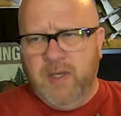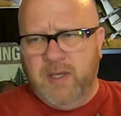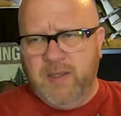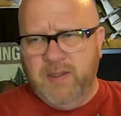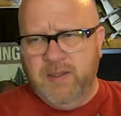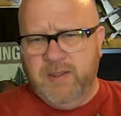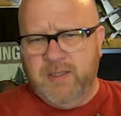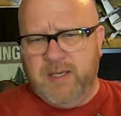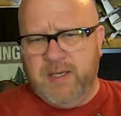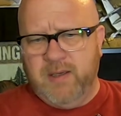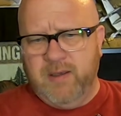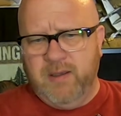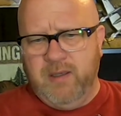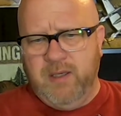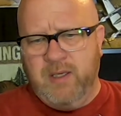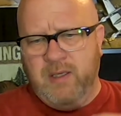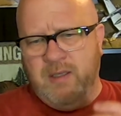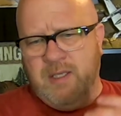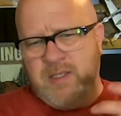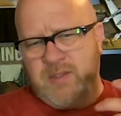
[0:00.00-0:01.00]
I did that,
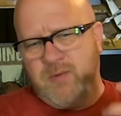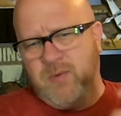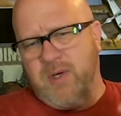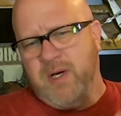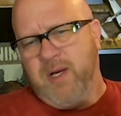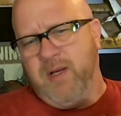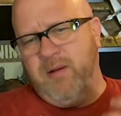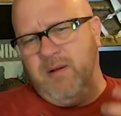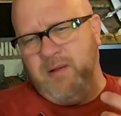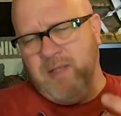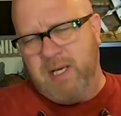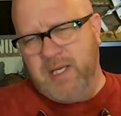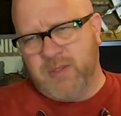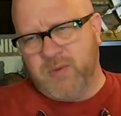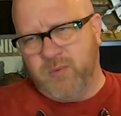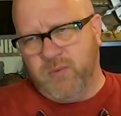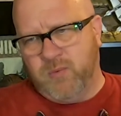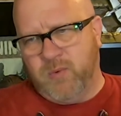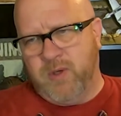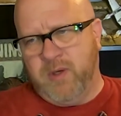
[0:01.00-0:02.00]
and that's
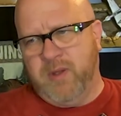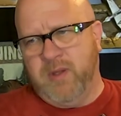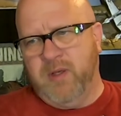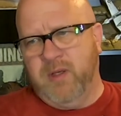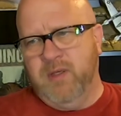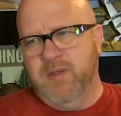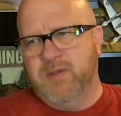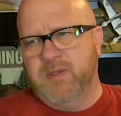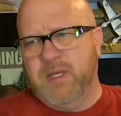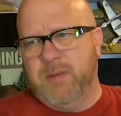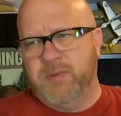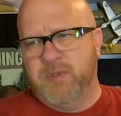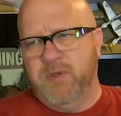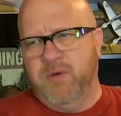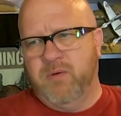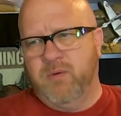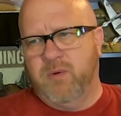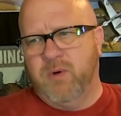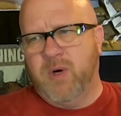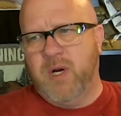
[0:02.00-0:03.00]
where the inception
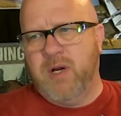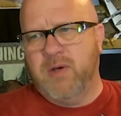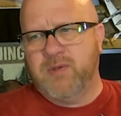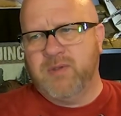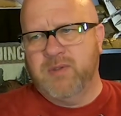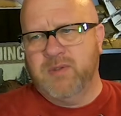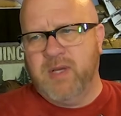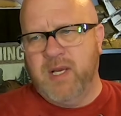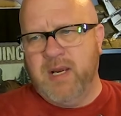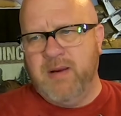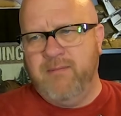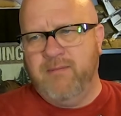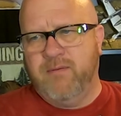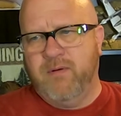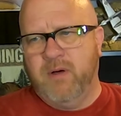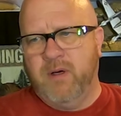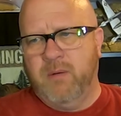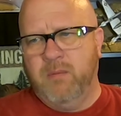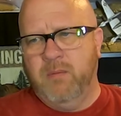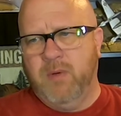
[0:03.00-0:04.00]
of the row houses came
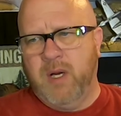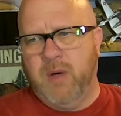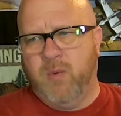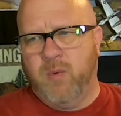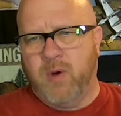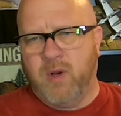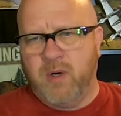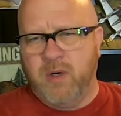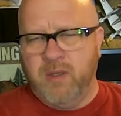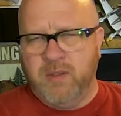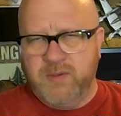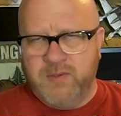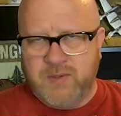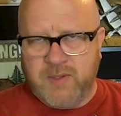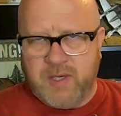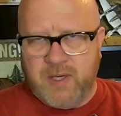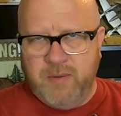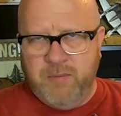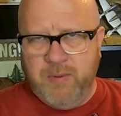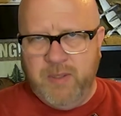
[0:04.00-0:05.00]
from. I wanted
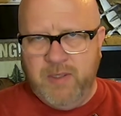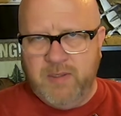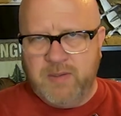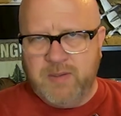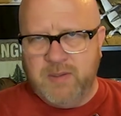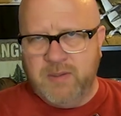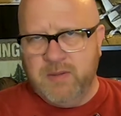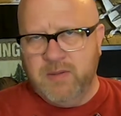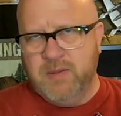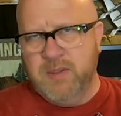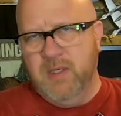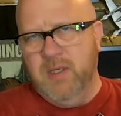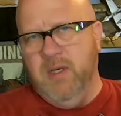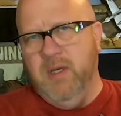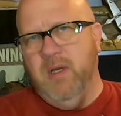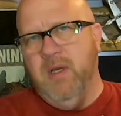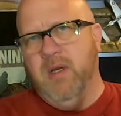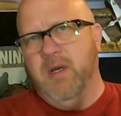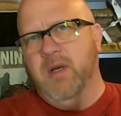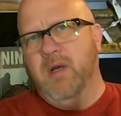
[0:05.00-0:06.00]
side pieces,
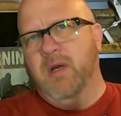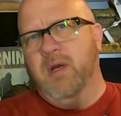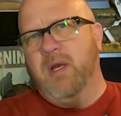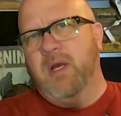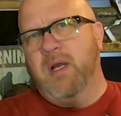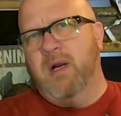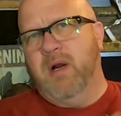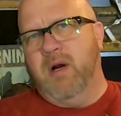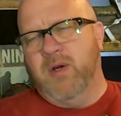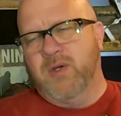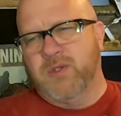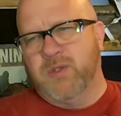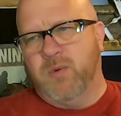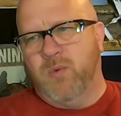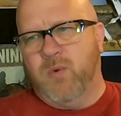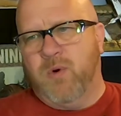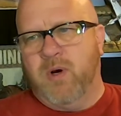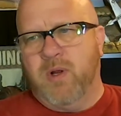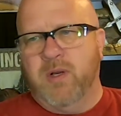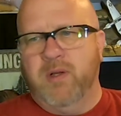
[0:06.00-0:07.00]
and I also
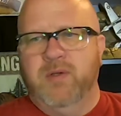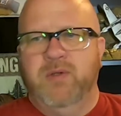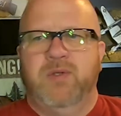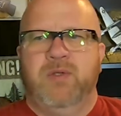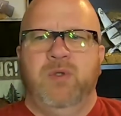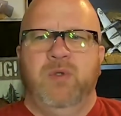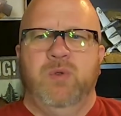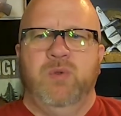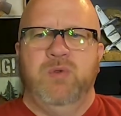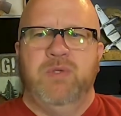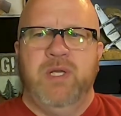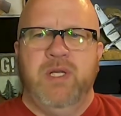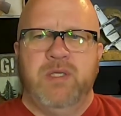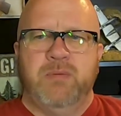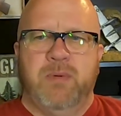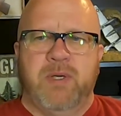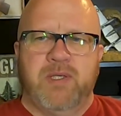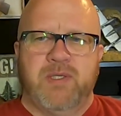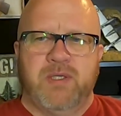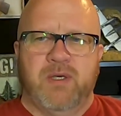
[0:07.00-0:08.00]
wanted to
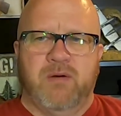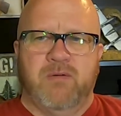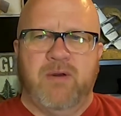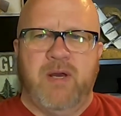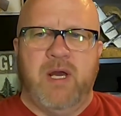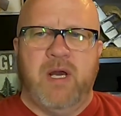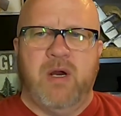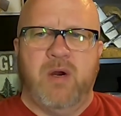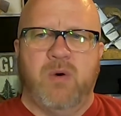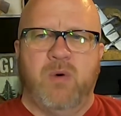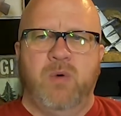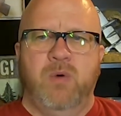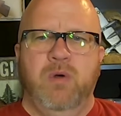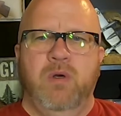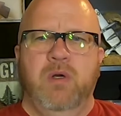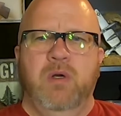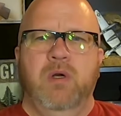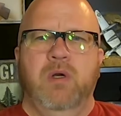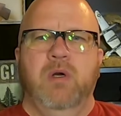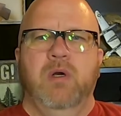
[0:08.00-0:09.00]
teach myself how
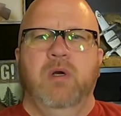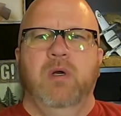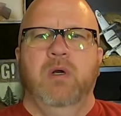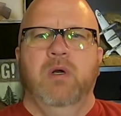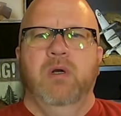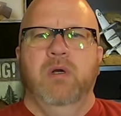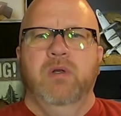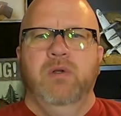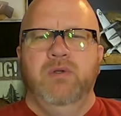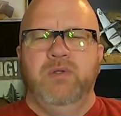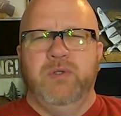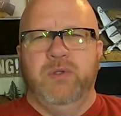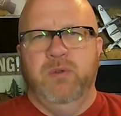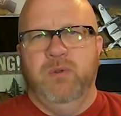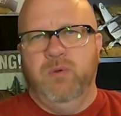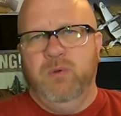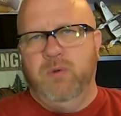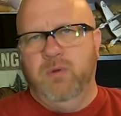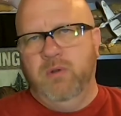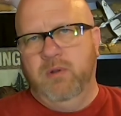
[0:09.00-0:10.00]

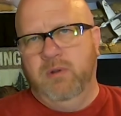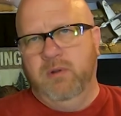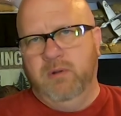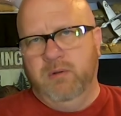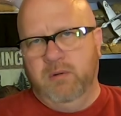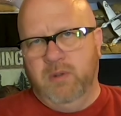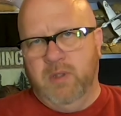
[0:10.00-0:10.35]
to